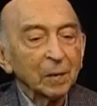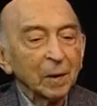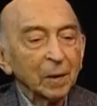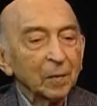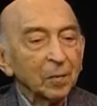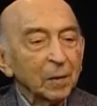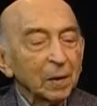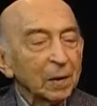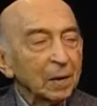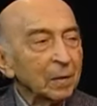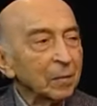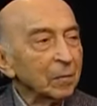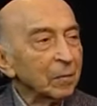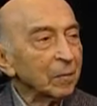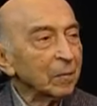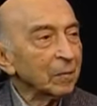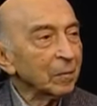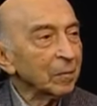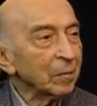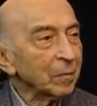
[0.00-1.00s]
got my
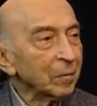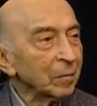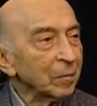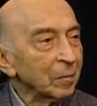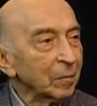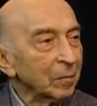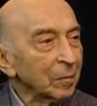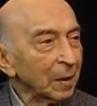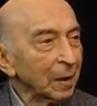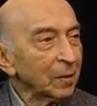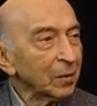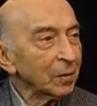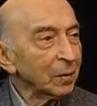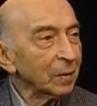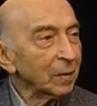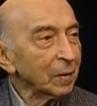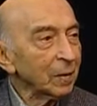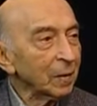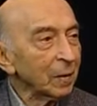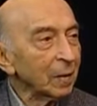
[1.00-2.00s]
bachelor's
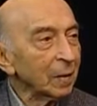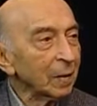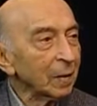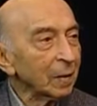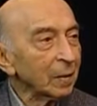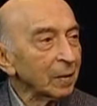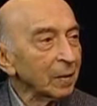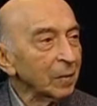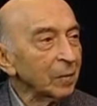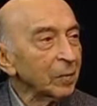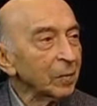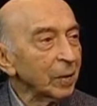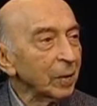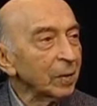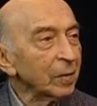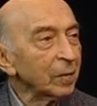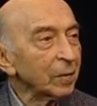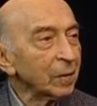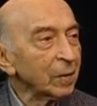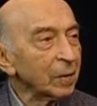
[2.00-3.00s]
degree in electrical from the
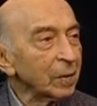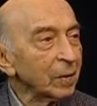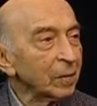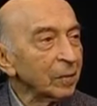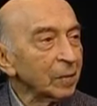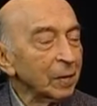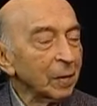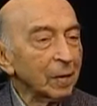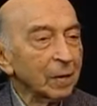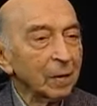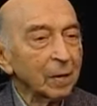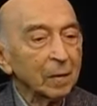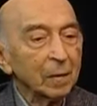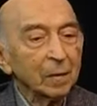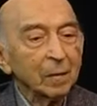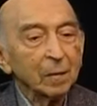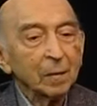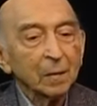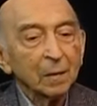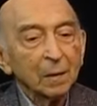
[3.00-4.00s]
University of
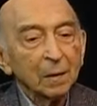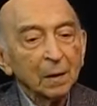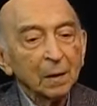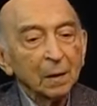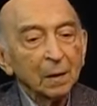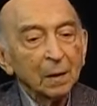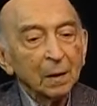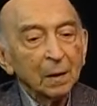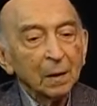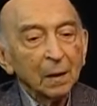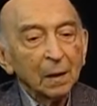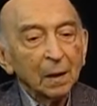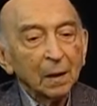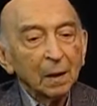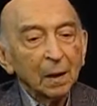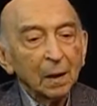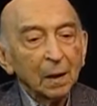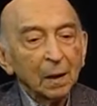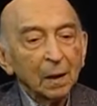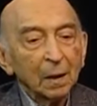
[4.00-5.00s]
Tehran.
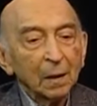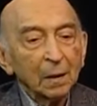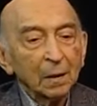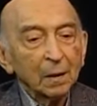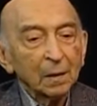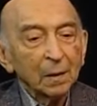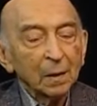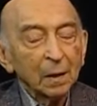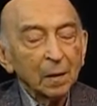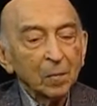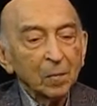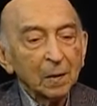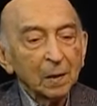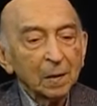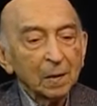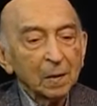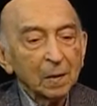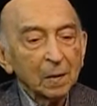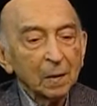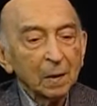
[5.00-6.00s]
And I
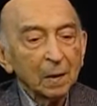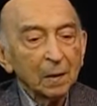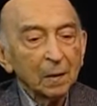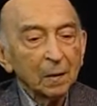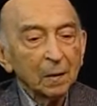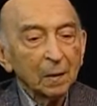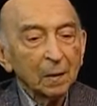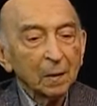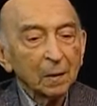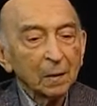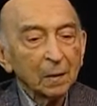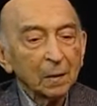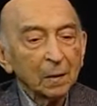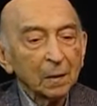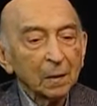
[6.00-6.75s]
must say that